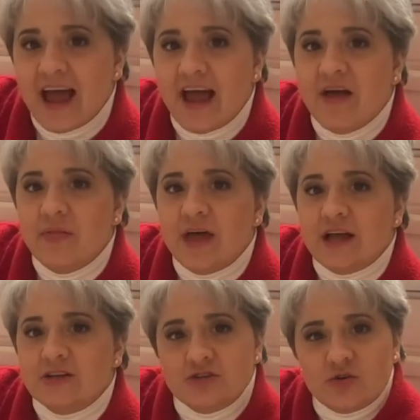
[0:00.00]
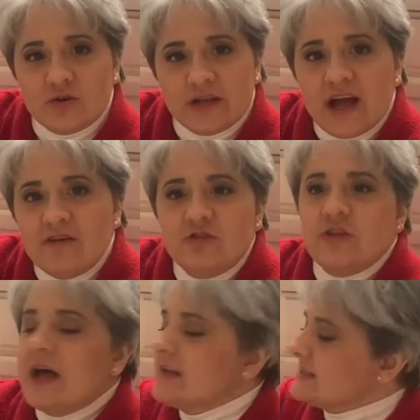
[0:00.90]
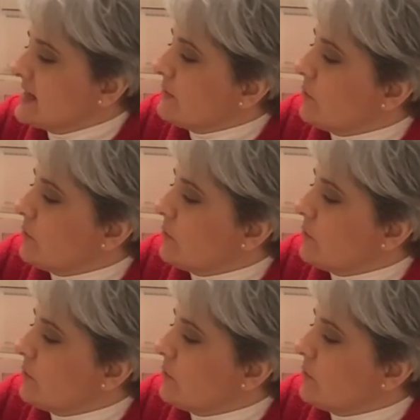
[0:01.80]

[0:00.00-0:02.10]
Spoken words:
and then shortly after that, his dad